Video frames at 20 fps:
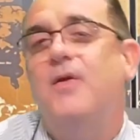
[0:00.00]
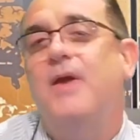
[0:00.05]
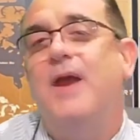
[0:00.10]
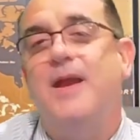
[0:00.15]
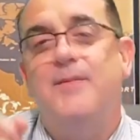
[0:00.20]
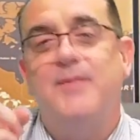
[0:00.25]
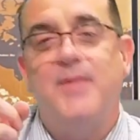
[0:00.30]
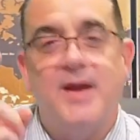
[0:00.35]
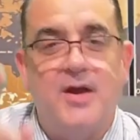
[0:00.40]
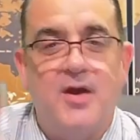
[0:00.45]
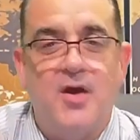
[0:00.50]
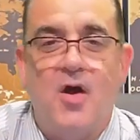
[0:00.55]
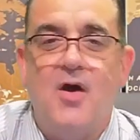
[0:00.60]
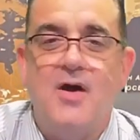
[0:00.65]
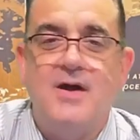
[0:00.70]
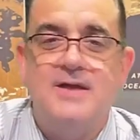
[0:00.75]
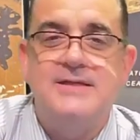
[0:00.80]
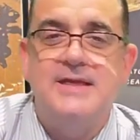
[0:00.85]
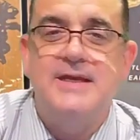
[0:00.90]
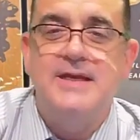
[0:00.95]
and
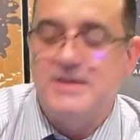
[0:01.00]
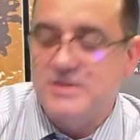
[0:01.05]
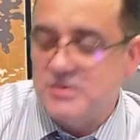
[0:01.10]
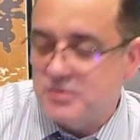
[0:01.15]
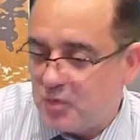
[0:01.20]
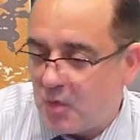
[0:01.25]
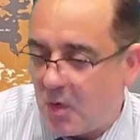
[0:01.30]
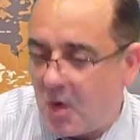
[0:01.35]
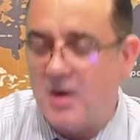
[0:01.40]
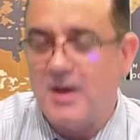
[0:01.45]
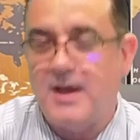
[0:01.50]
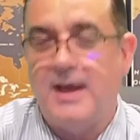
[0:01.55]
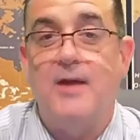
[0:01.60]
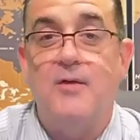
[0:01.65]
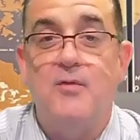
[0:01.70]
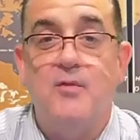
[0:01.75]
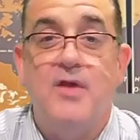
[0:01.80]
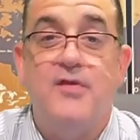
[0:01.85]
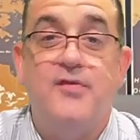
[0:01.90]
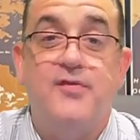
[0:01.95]
because he is walking
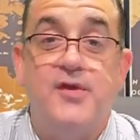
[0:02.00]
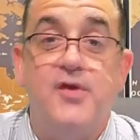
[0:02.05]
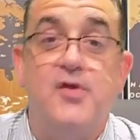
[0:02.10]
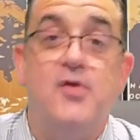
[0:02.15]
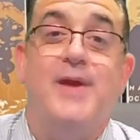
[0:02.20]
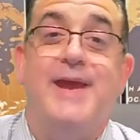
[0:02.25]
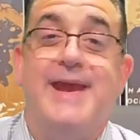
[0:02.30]
with you